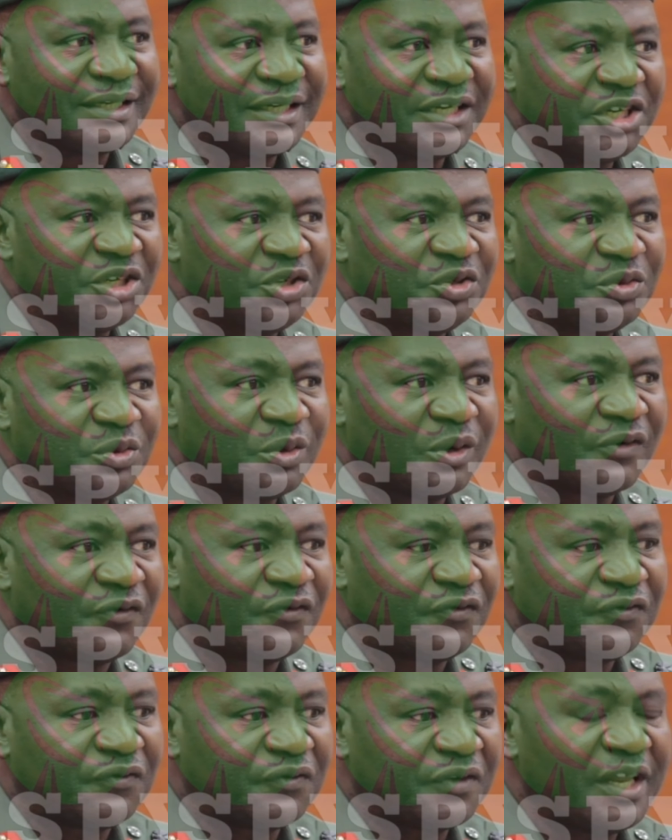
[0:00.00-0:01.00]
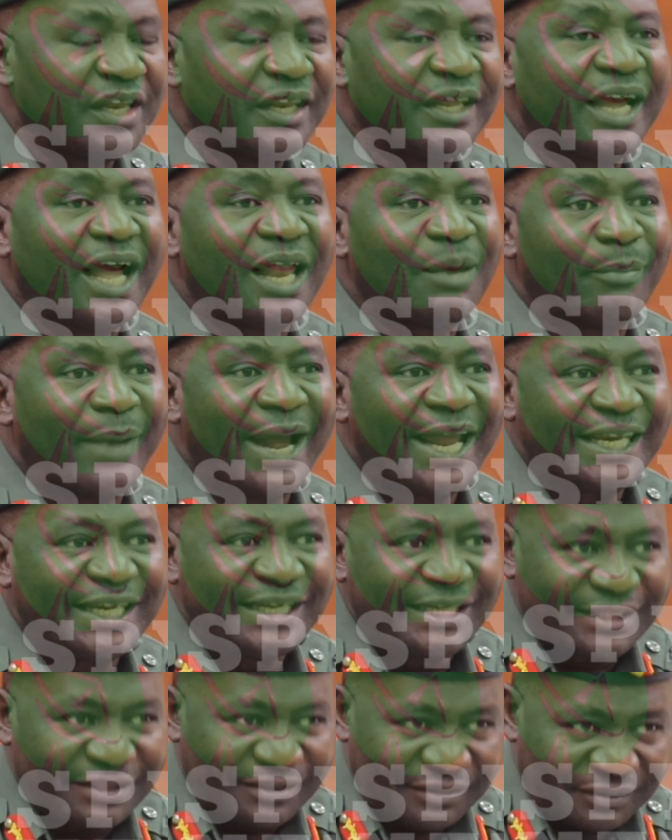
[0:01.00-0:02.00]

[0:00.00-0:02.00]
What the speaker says: the issue of illegal mining.